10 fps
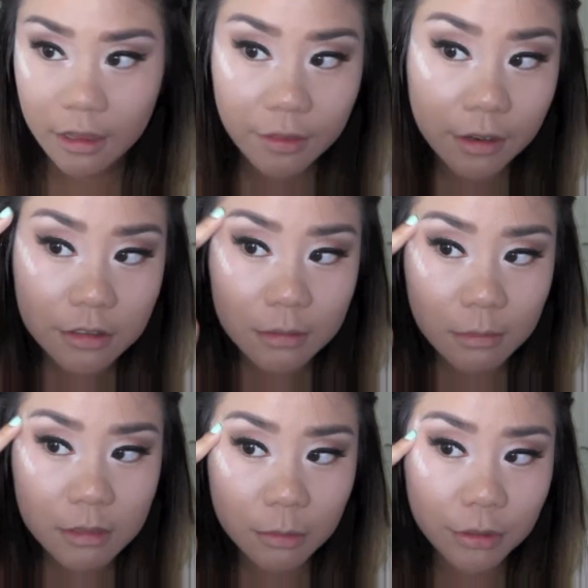And then
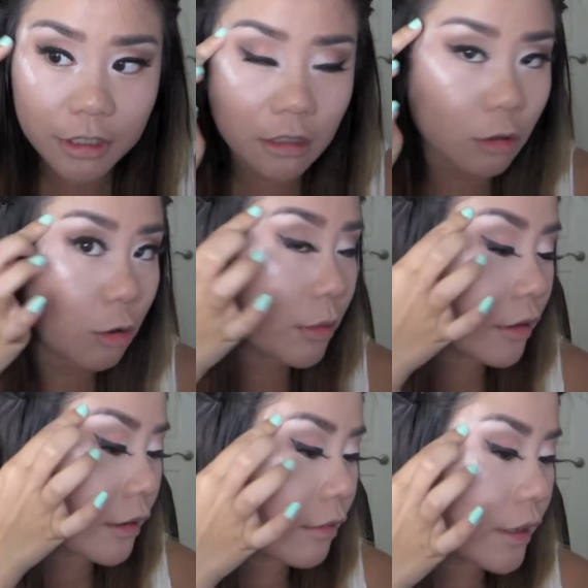sometimes I bring it a little
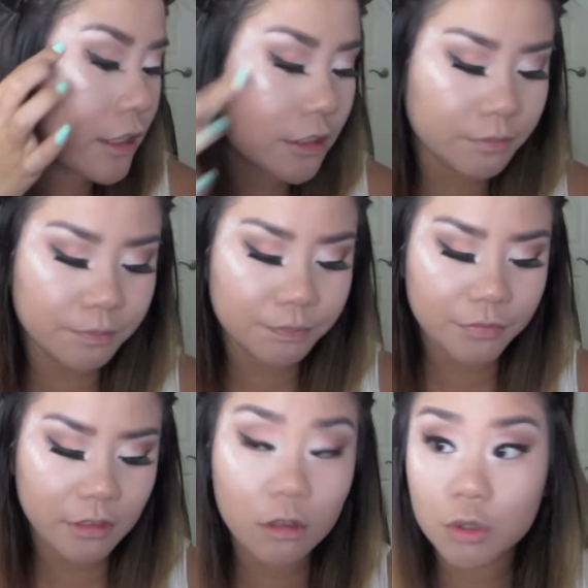bit like right here.
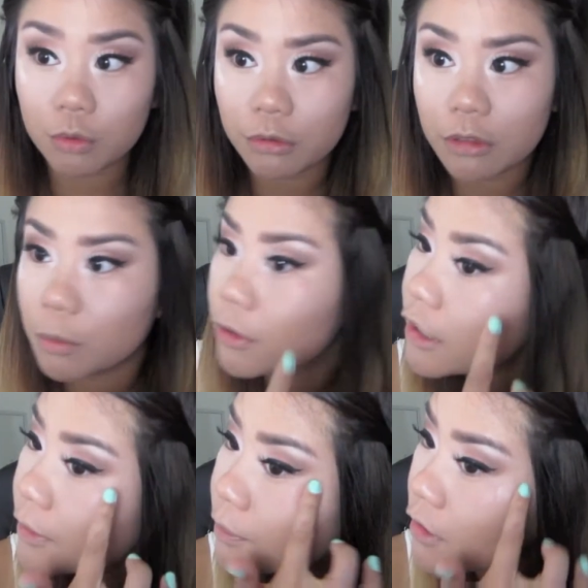It looks really, really
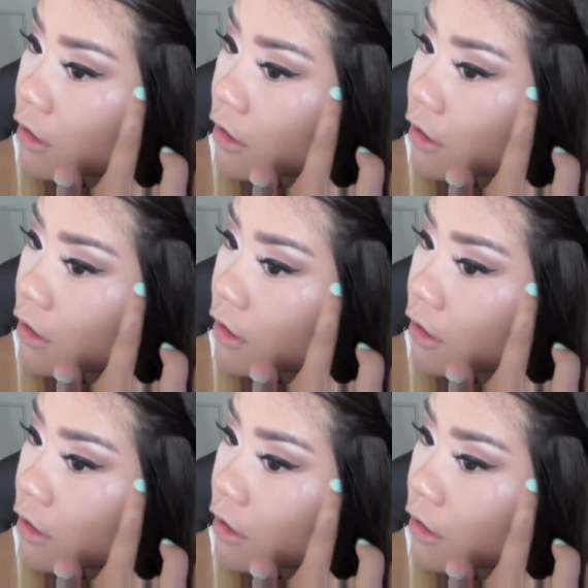pretty.